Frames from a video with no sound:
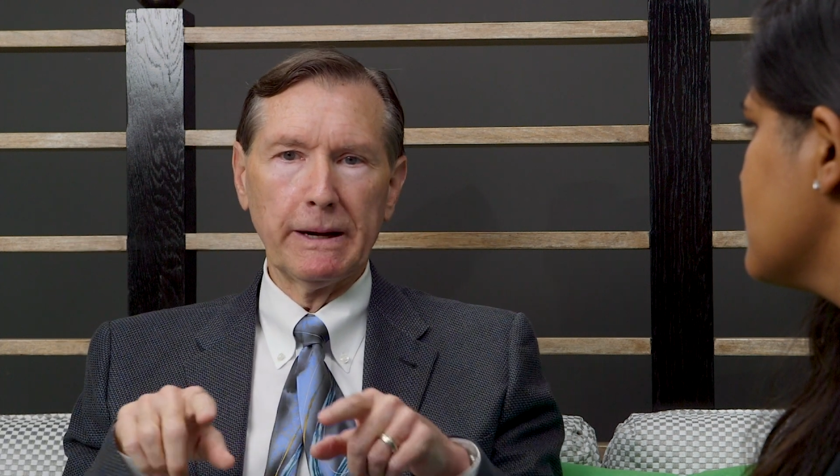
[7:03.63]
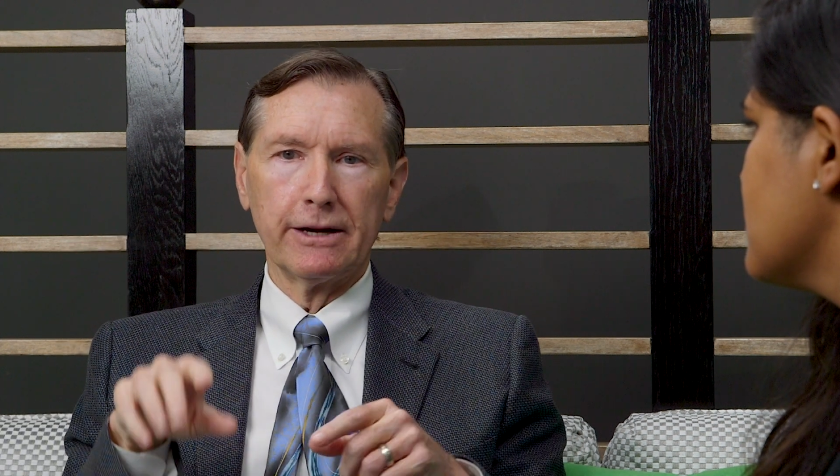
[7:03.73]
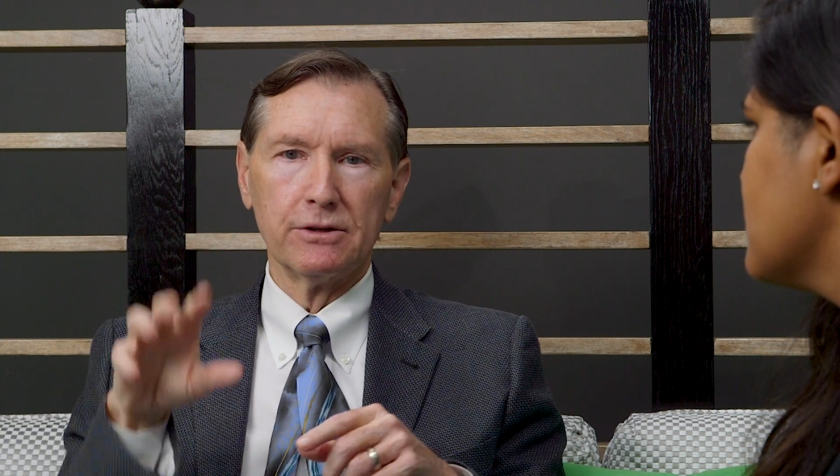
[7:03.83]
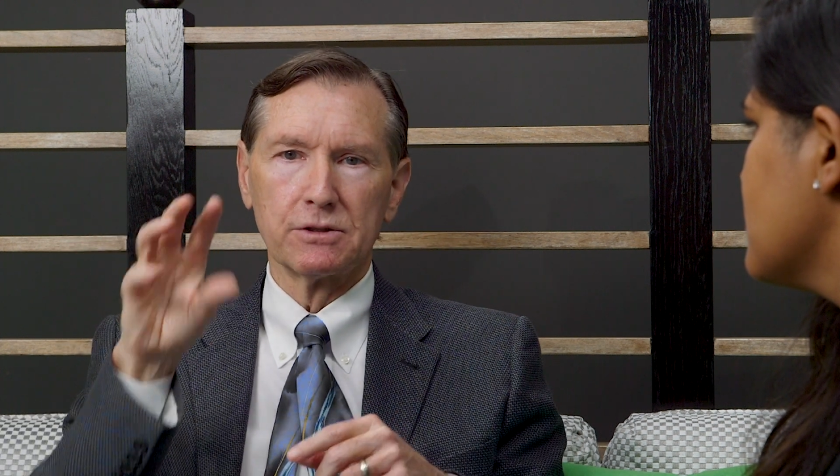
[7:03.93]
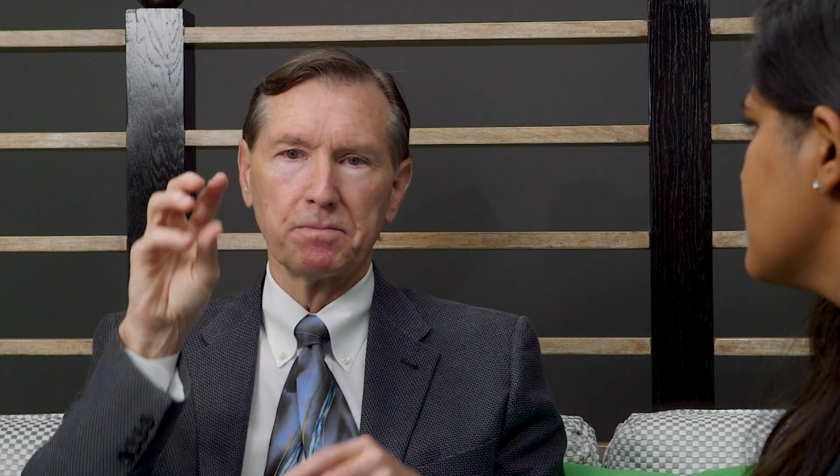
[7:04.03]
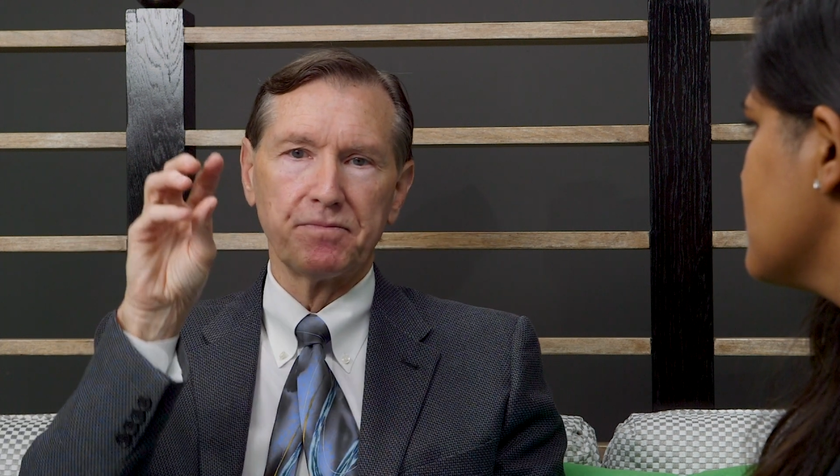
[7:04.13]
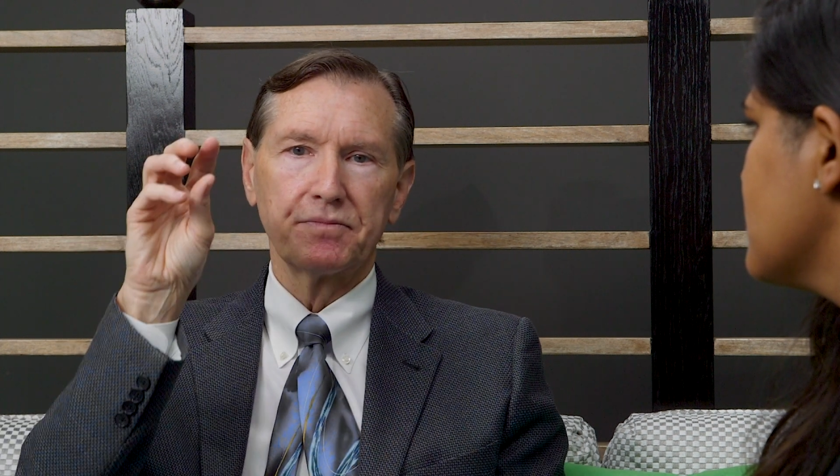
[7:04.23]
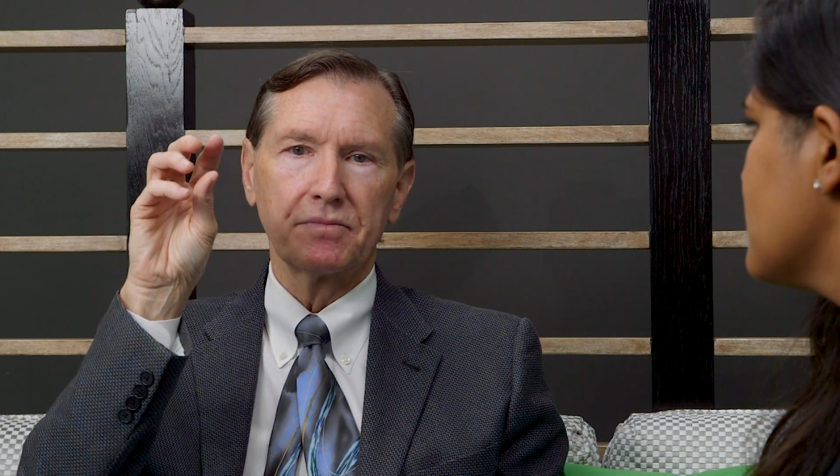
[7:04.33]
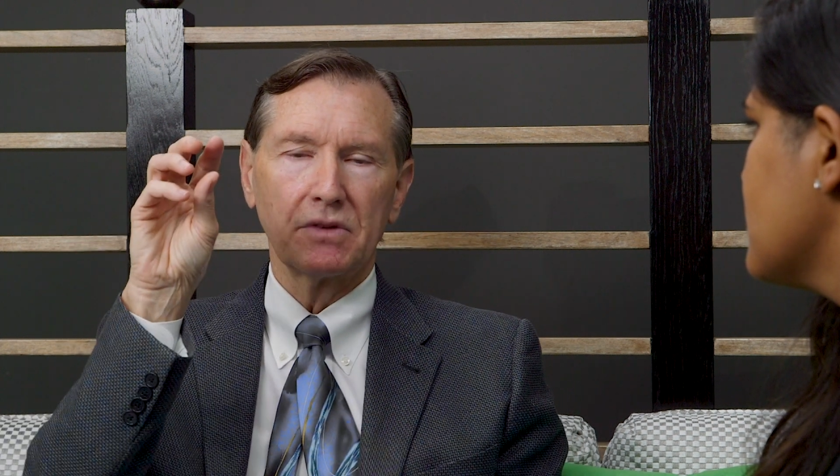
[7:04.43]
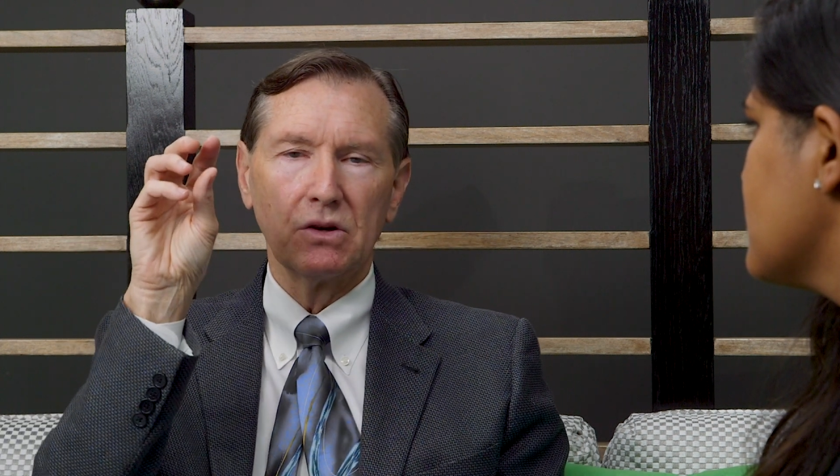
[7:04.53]
patterns,
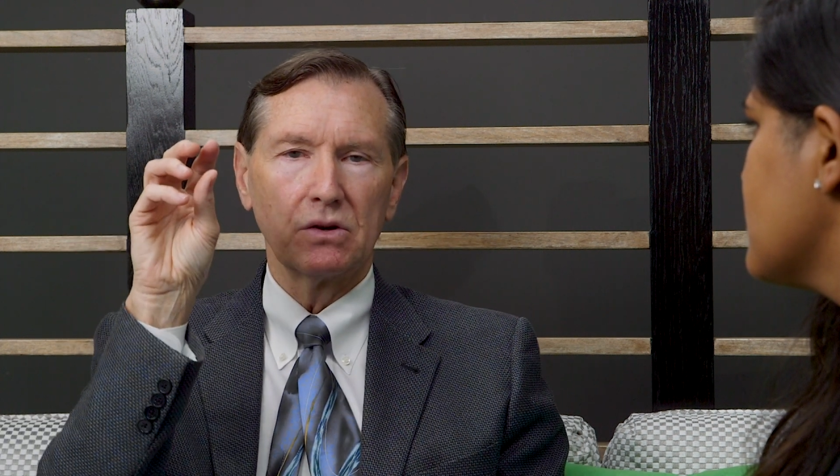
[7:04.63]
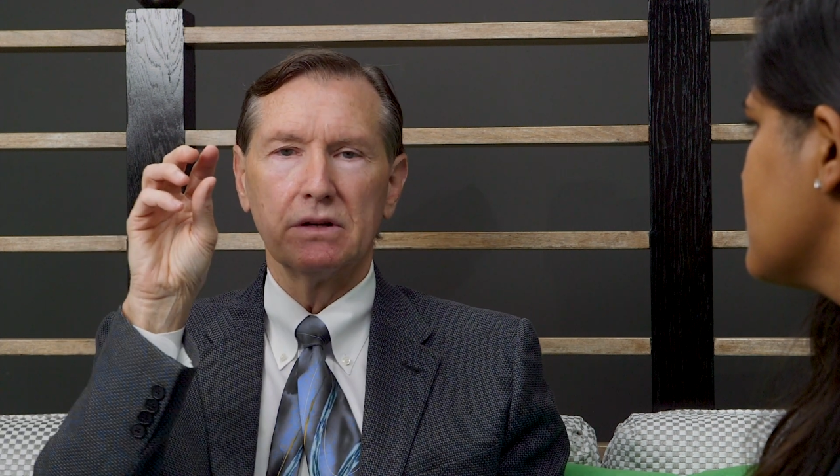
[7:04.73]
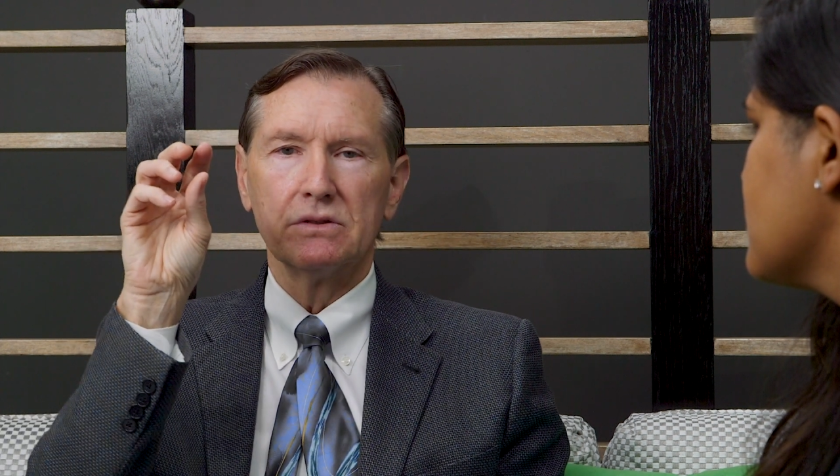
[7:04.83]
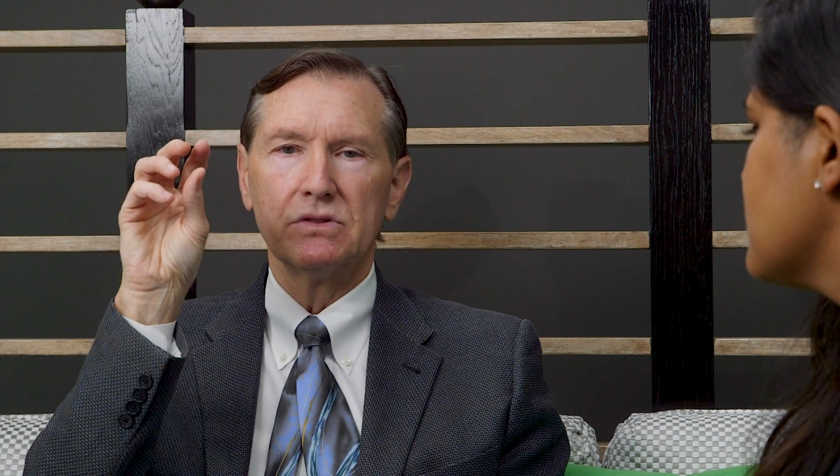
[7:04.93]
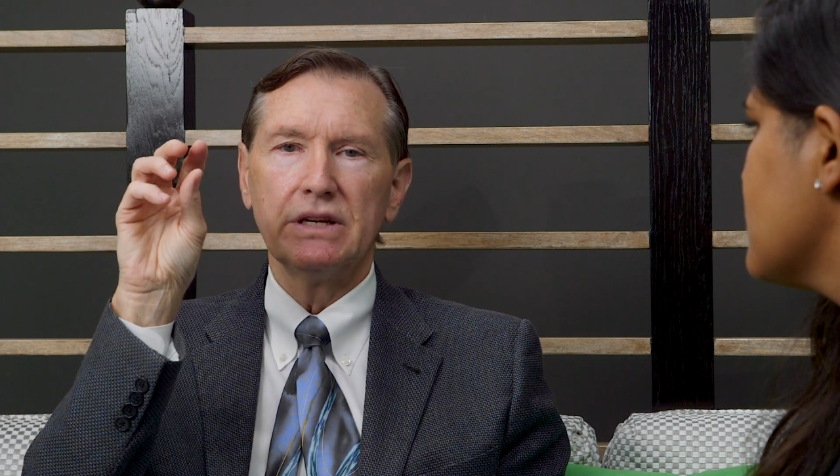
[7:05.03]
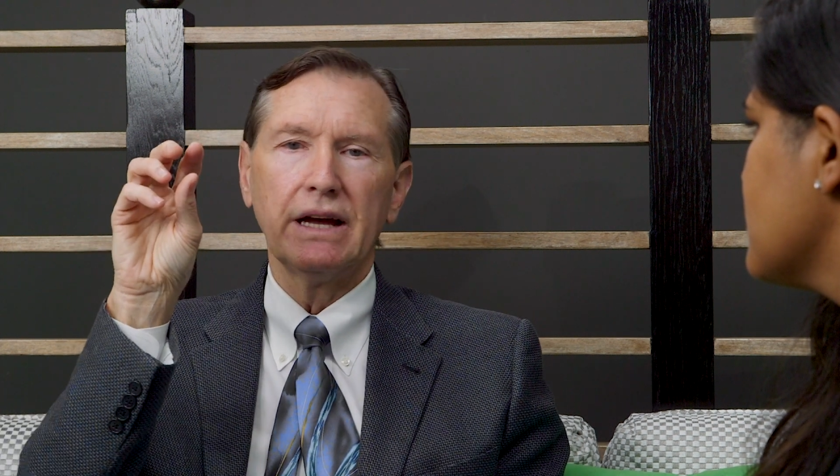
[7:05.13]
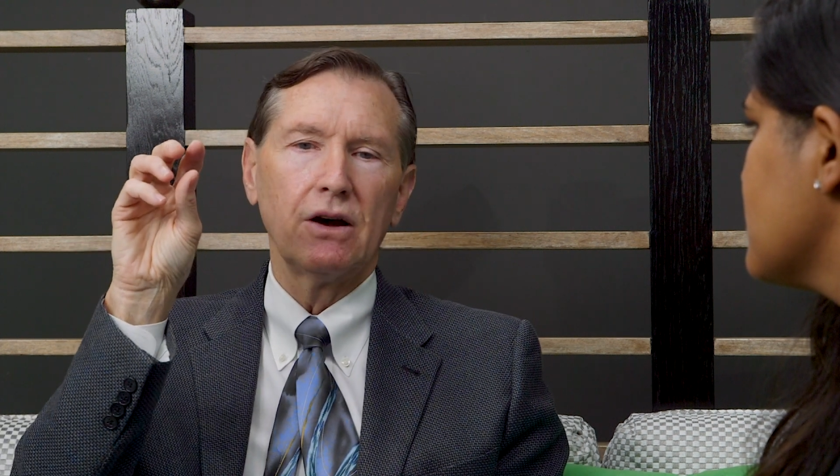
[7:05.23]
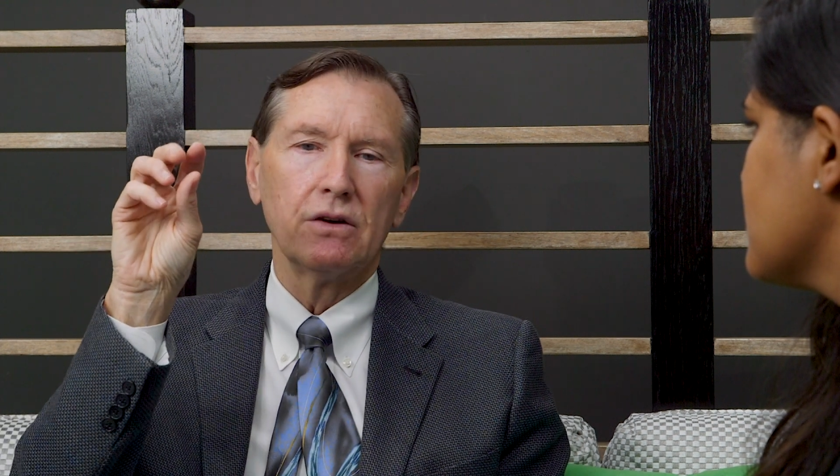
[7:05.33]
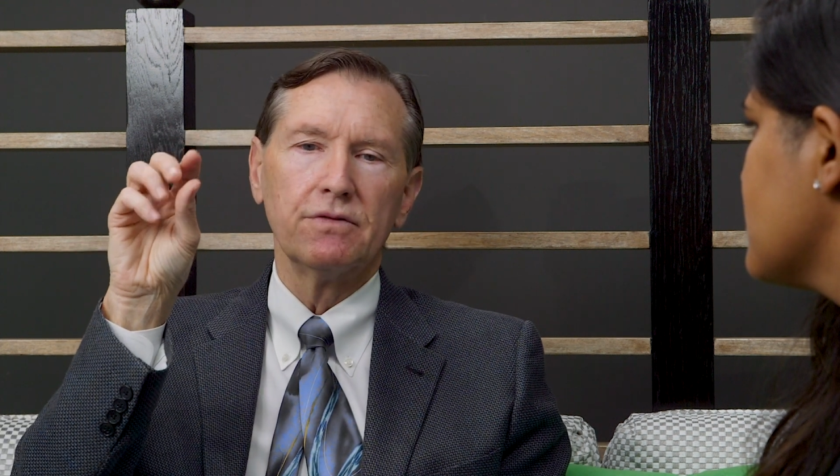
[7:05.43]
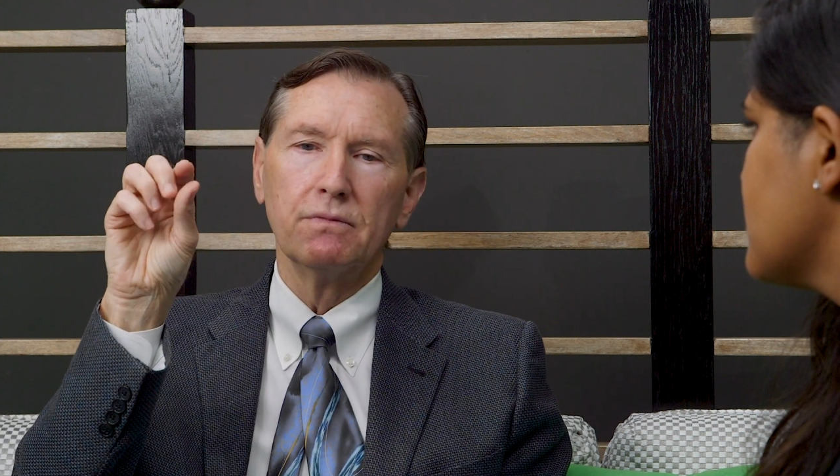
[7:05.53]
you can see
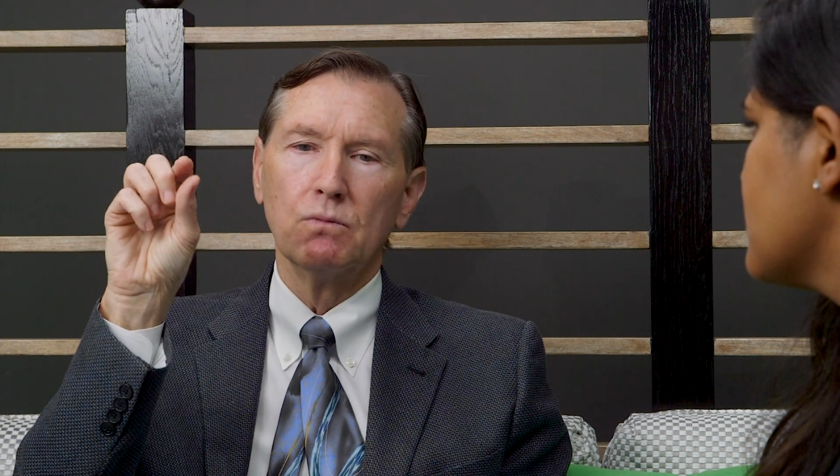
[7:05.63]
how if